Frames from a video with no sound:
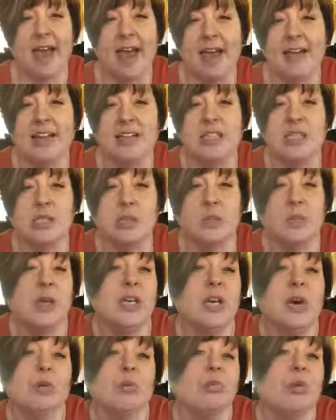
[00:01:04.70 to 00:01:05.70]
and
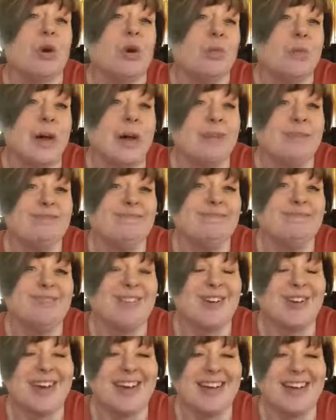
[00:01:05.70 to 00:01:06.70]
sweet aroma.
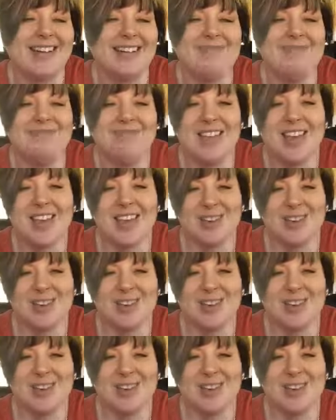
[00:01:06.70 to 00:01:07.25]
Okay,